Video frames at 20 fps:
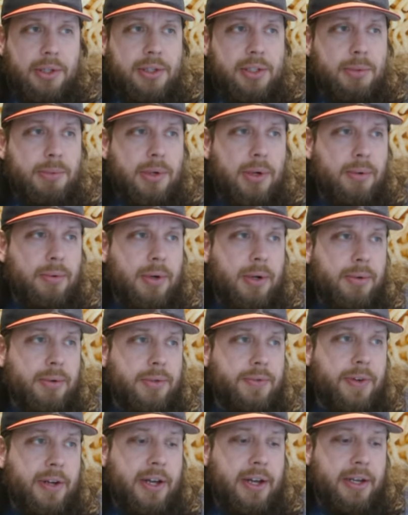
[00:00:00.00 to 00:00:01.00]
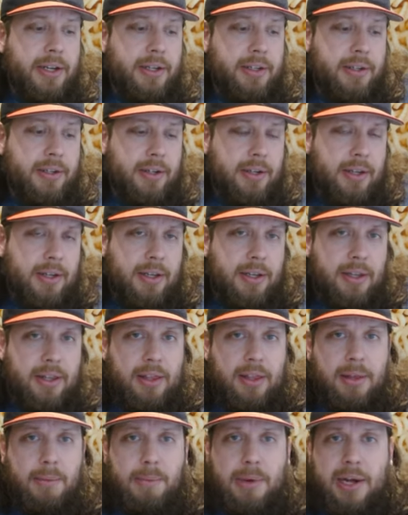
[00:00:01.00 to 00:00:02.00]
The Benissimo one was fine.
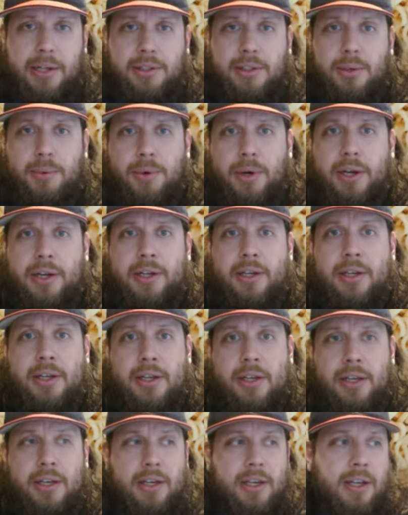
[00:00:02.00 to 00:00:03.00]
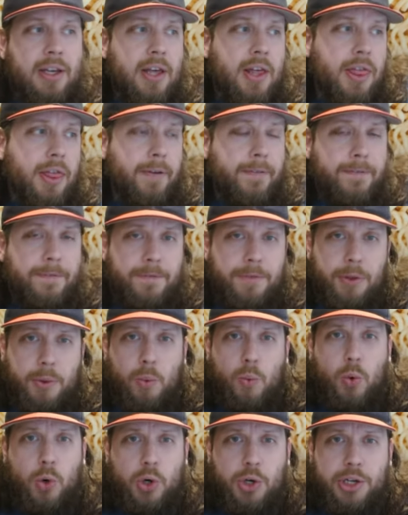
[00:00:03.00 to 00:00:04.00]
The Mozza one the,
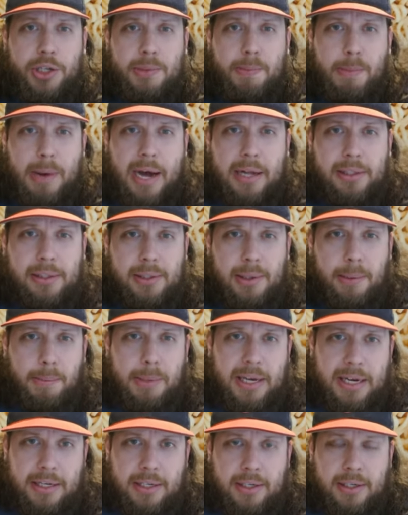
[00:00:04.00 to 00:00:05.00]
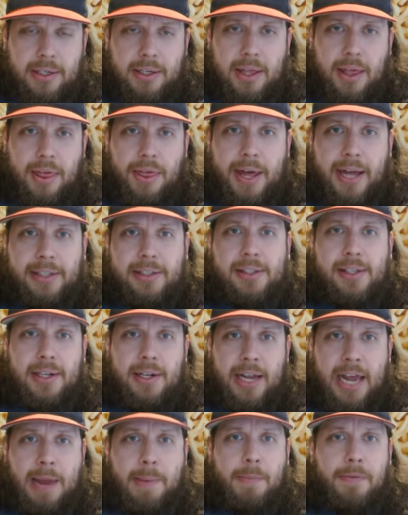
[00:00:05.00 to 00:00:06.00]
the word is mozza meat.
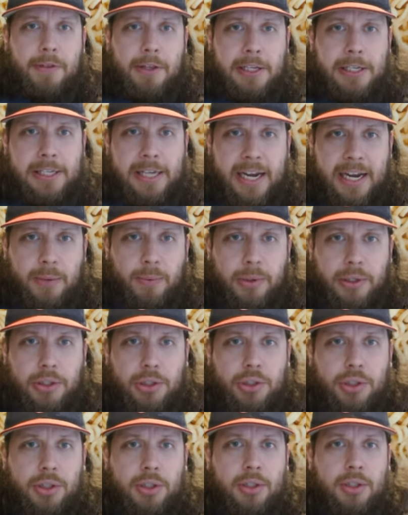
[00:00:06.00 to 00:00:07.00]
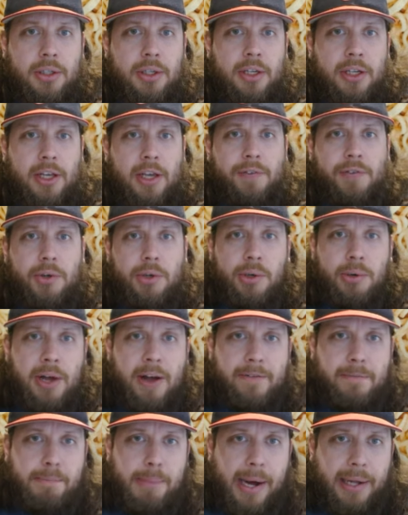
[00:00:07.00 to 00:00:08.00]
That's the name of the sandwich. If
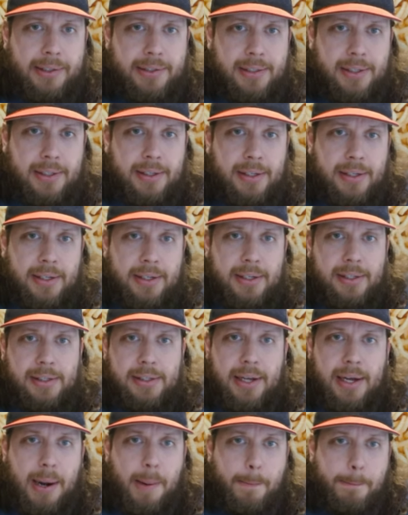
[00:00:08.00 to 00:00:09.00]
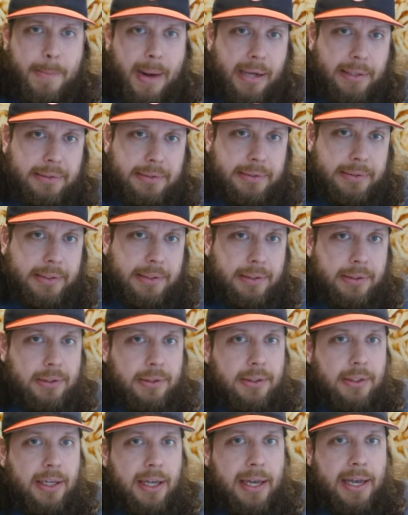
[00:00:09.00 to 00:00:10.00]
you don't have mozza, it's not a
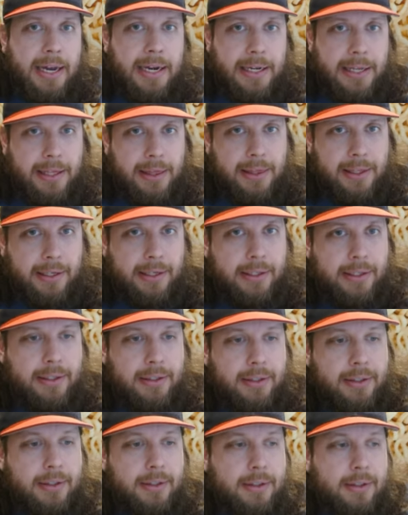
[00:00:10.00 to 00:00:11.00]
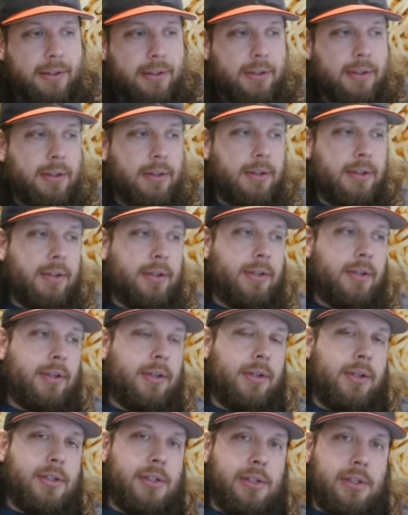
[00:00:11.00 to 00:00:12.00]
matzah anything.
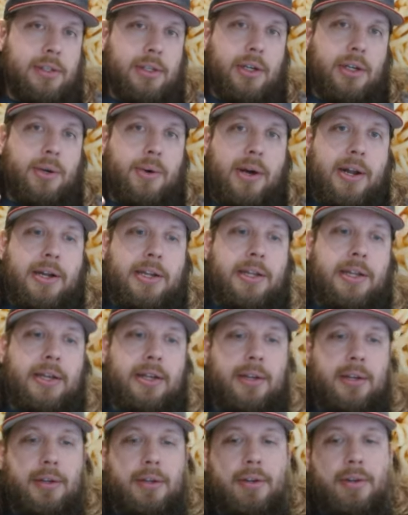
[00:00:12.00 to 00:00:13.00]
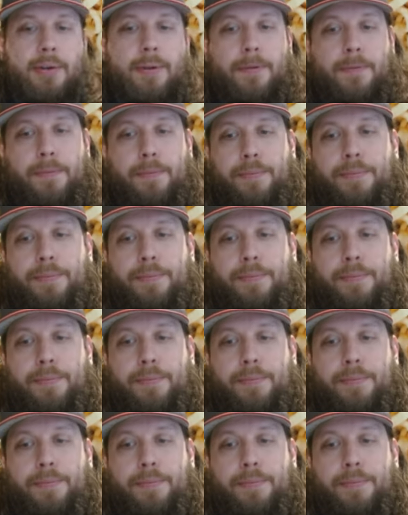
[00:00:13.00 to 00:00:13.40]
Zero out of ten.